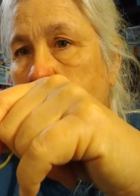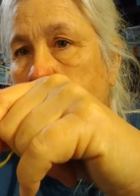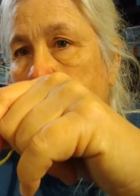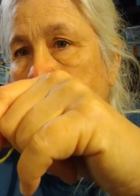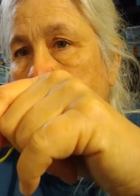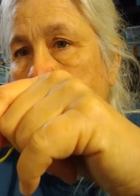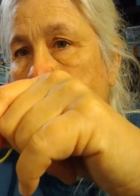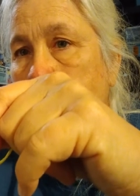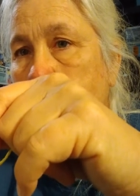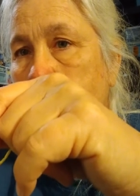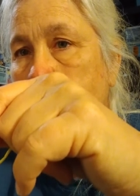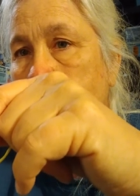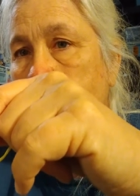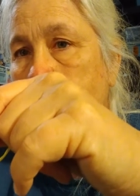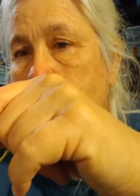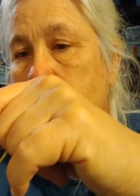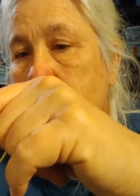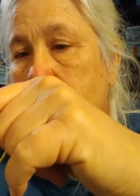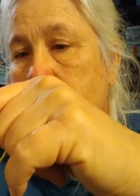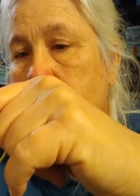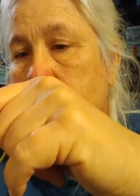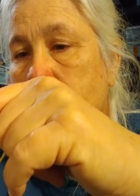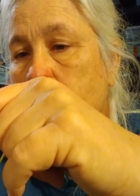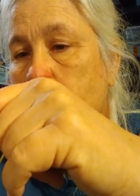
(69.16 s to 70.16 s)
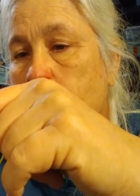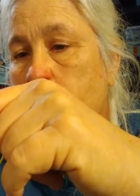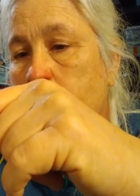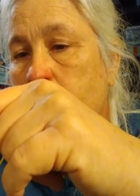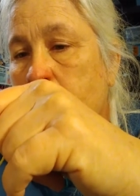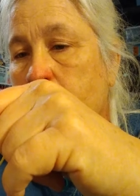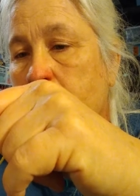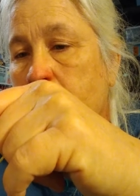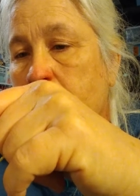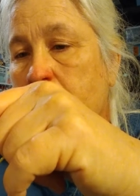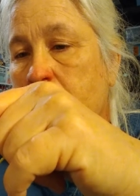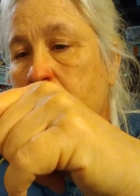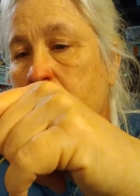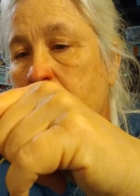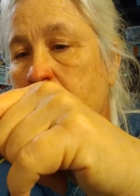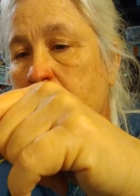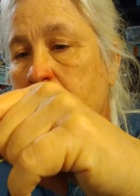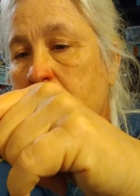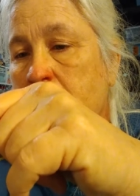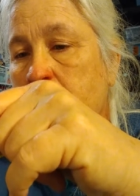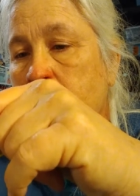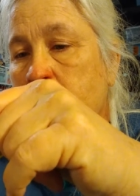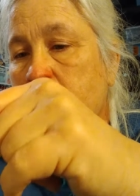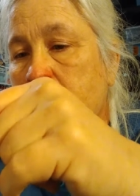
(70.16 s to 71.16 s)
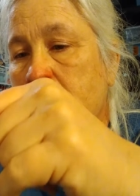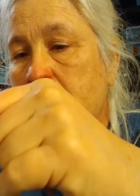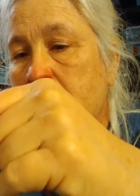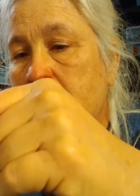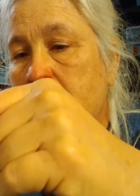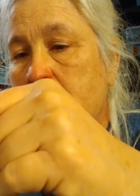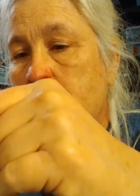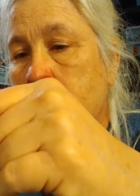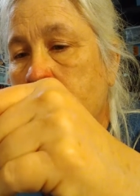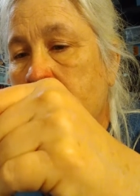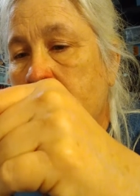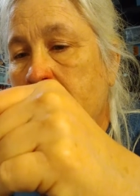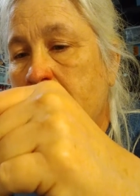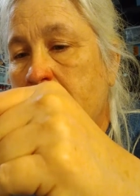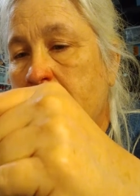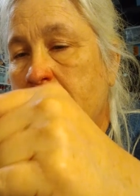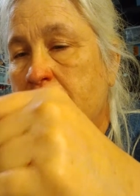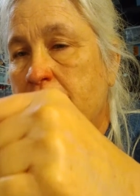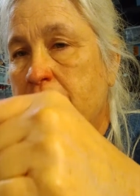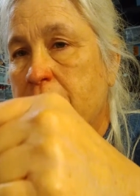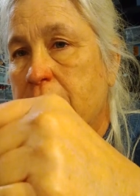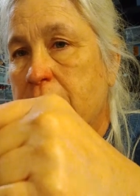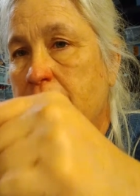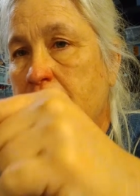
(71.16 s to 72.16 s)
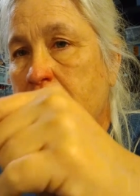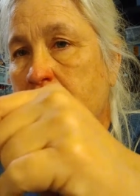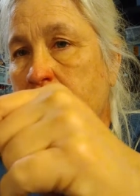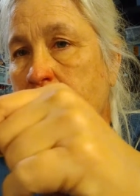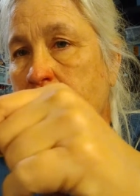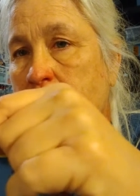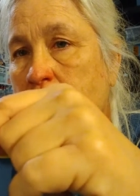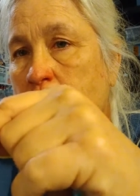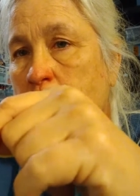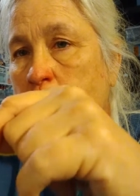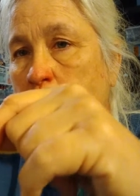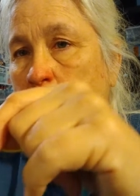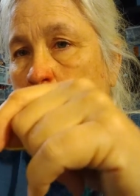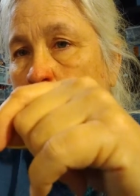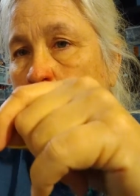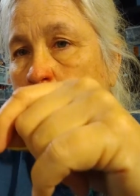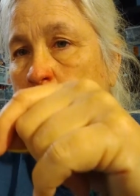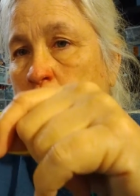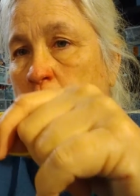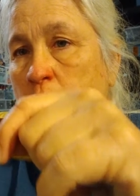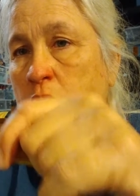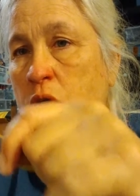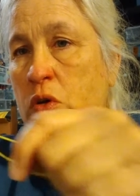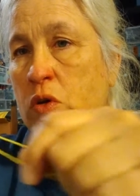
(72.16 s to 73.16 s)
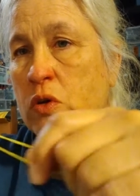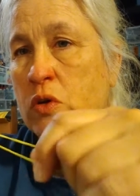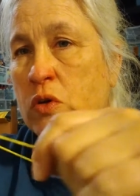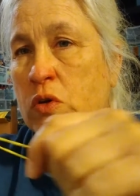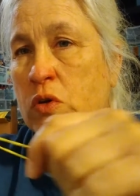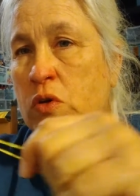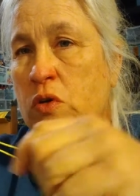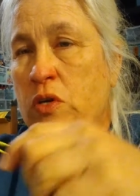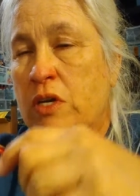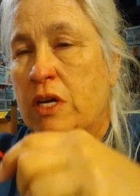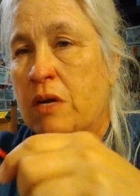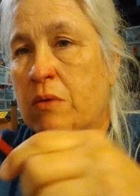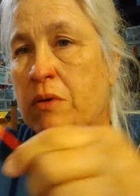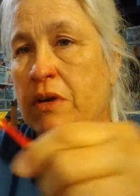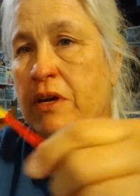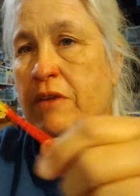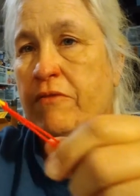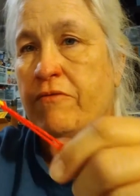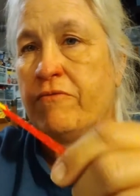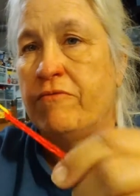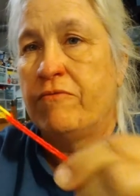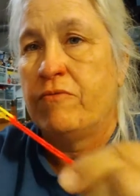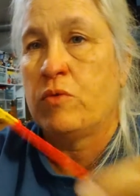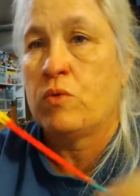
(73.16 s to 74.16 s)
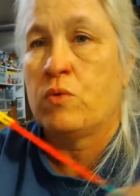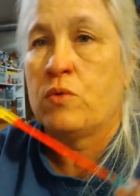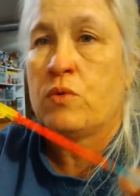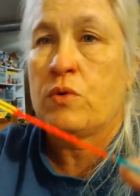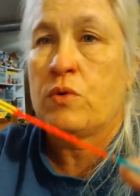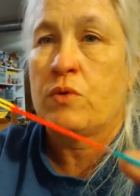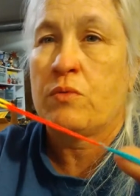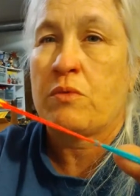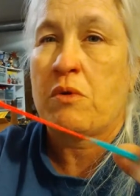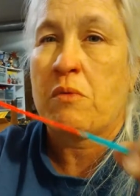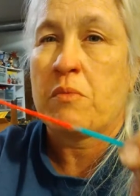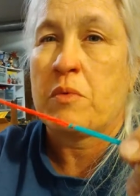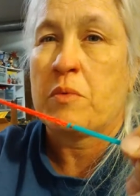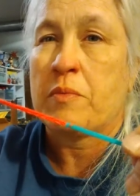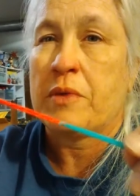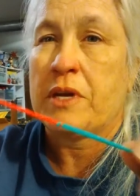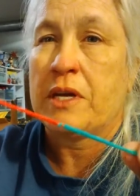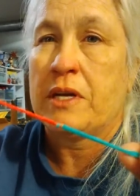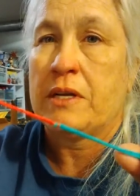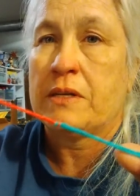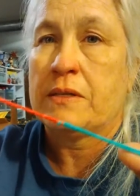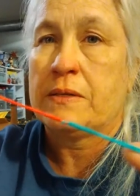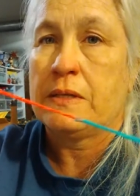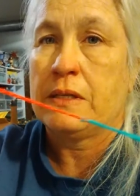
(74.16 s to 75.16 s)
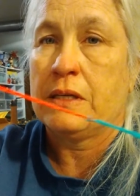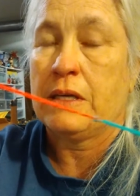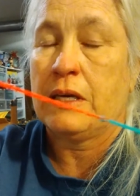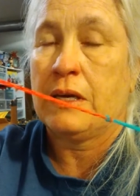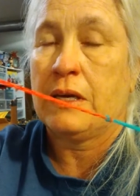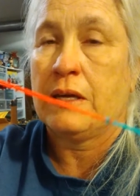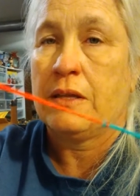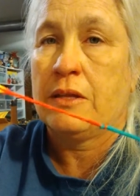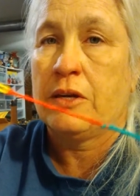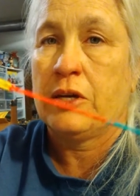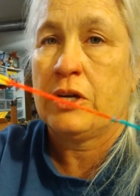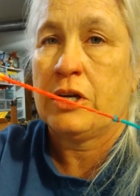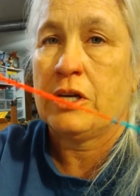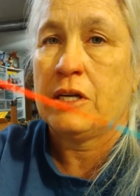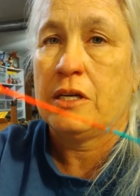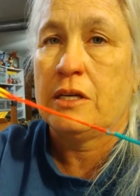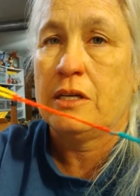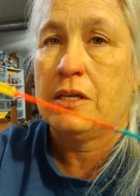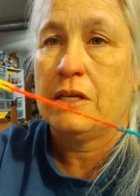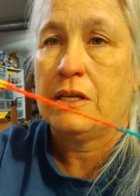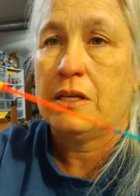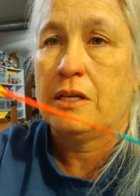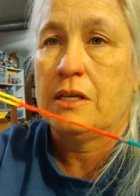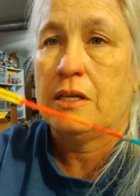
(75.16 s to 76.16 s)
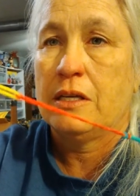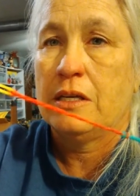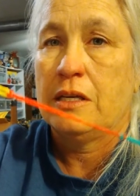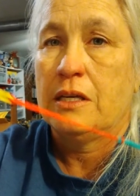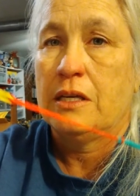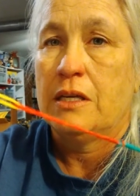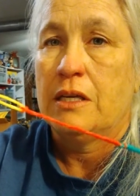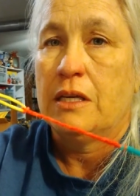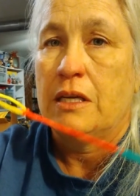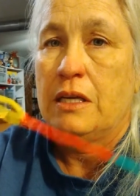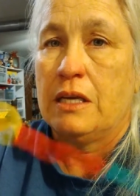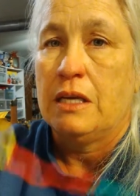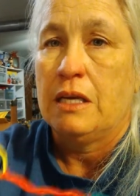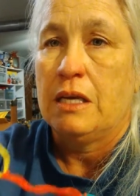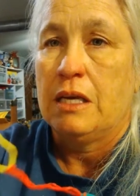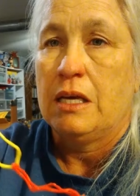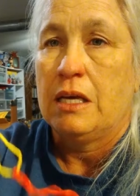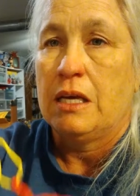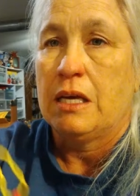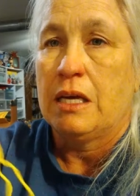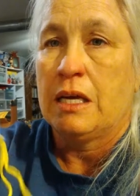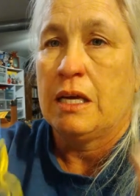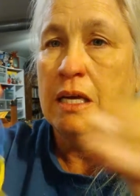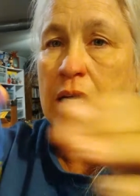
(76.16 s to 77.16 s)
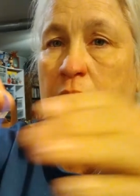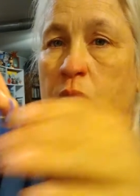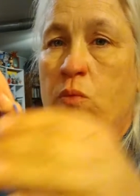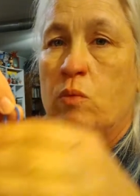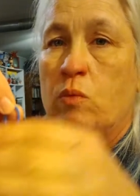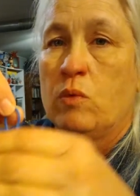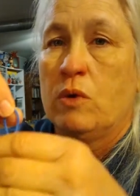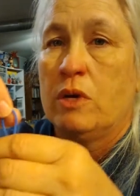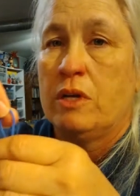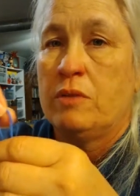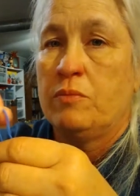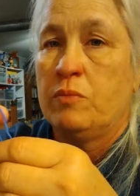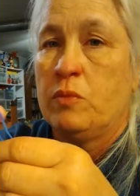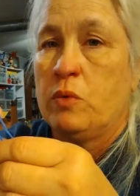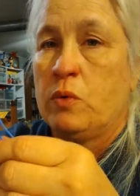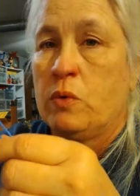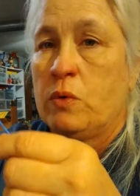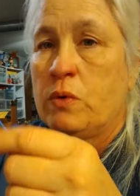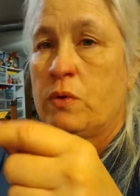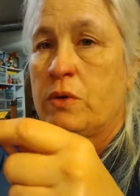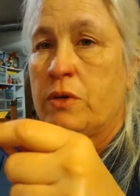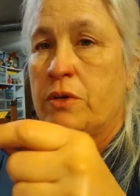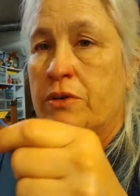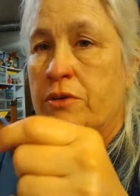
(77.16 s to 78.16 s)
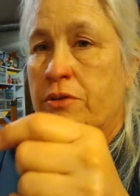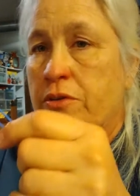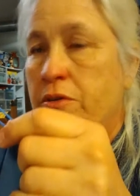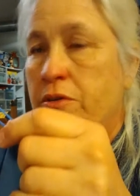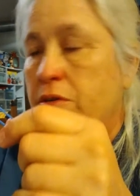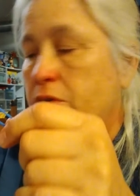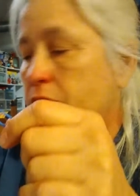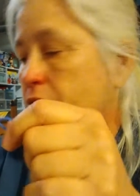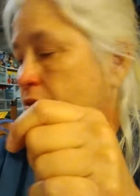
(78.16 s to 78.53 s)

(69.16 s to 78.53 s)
Take this end, put it in the empty space, and pull. Now we have four rubber bands together. And one more.